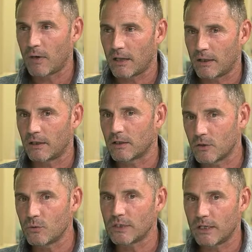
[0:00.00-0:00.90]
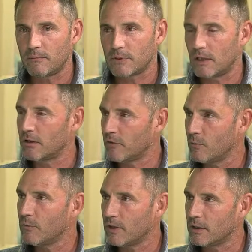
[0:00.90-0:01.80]
But I think the two teams in the
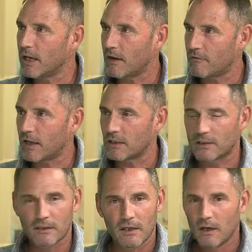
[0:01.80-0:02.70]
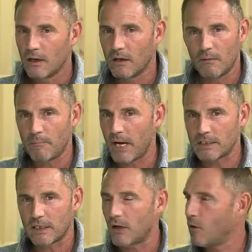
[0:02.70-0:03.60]
group that did advance, uh,
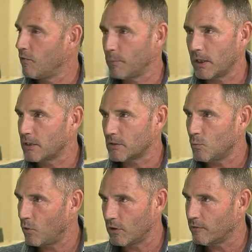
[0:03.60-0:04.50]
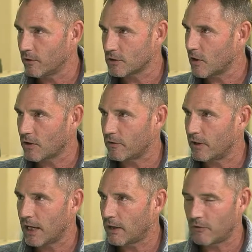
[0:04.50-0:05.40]
Mexico have played some wonderful soccer
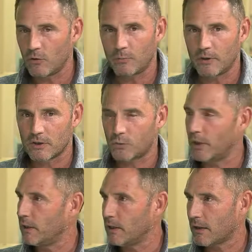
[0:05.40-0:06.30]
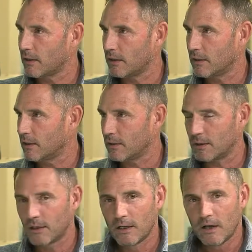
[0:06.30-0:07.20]
in that group, and Sweden, I think,
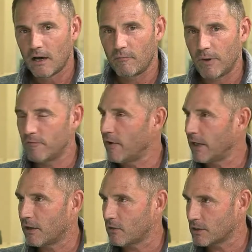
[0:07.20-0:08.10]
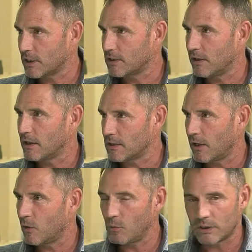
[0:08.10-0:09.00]
uh, have been very consistent consistent as
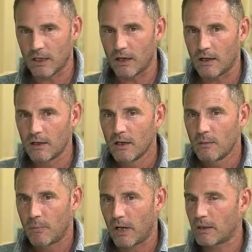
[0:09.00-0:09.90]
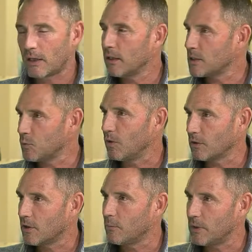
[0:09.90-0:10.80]
they always are. But I think this World
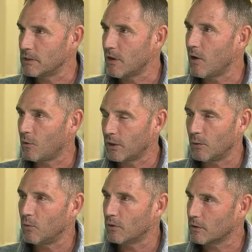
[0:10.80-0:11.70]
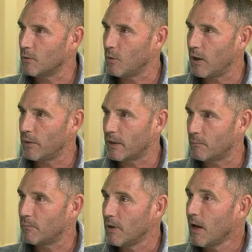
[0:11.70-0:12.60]
Cup is not only a World Cup where we
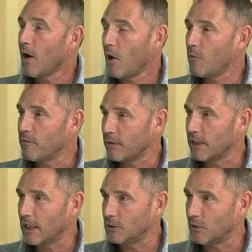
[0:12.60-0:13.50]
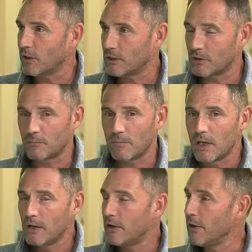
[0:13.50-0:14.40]
can hopefully enjoy some
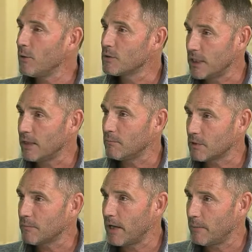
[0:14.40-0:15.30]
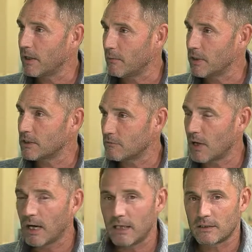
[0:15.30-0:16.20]
new teams maybe yeah. coming to
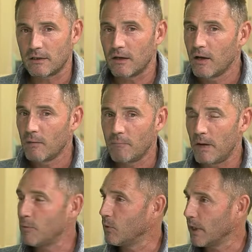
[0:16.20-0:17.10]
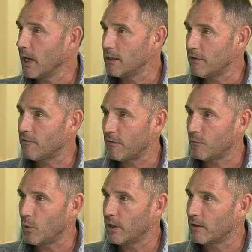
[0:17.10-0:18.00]
rise and maybe we'll get a different
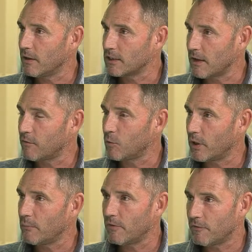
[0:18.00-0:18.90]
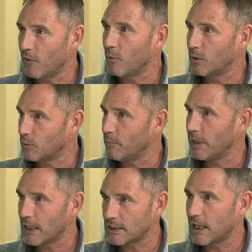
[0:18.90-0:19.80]
winner than has ever won it before, which will be
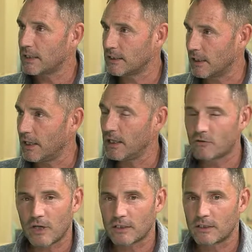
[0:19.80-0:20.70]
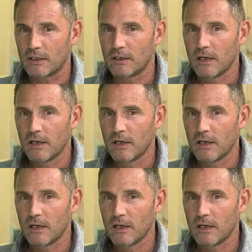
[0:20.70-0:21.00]
exciting and interesting.